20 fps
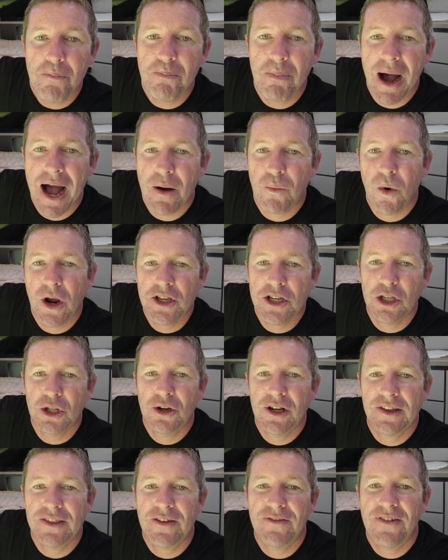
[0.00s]
But when you
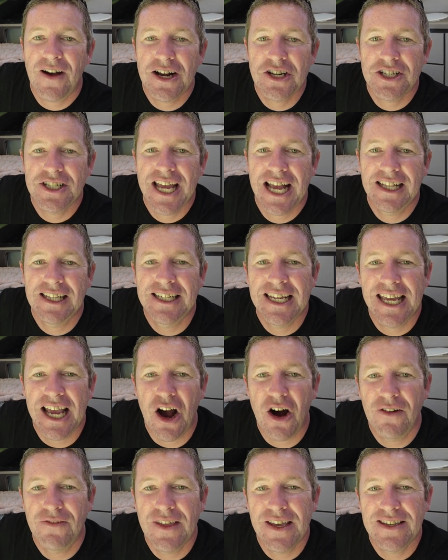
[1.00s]
look at the functionality
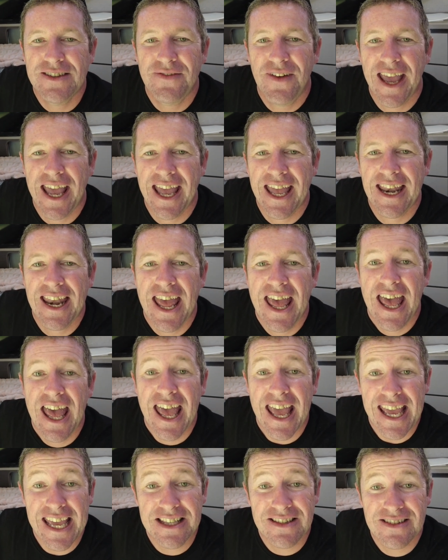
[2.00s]
of this van,
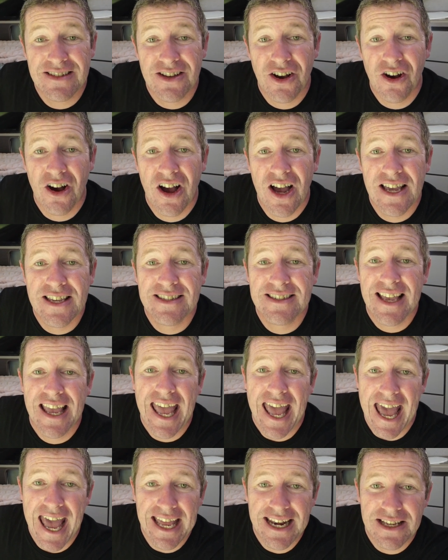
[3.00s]
its size
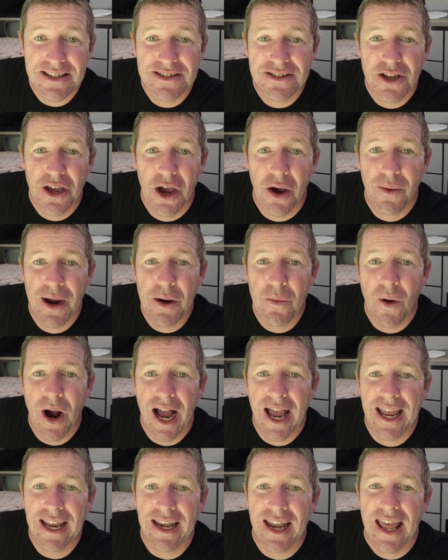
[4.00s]
and its towing
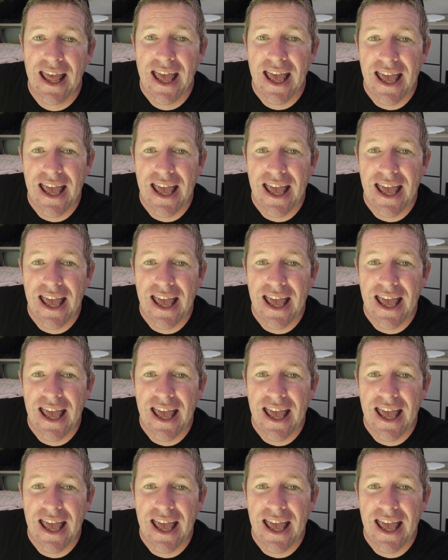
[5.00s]
weight,